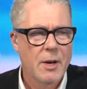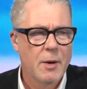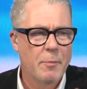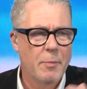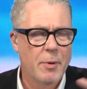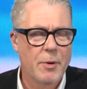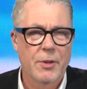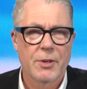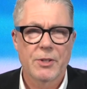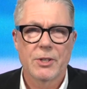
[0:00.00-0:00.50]

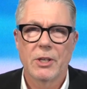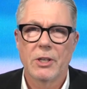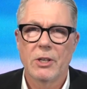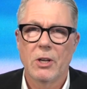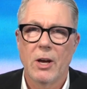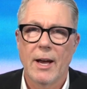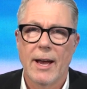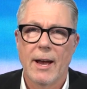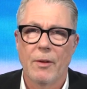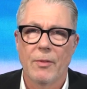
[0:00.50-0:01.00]
But there's a
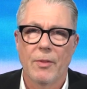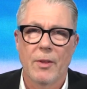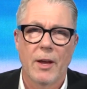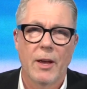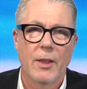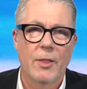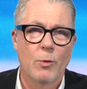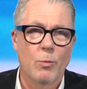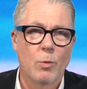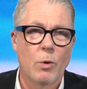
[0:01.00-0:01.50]
lot out there
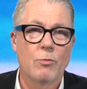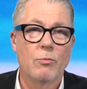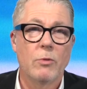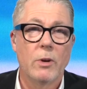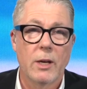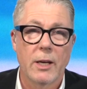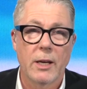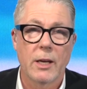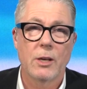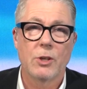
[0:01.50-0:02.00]
that were really,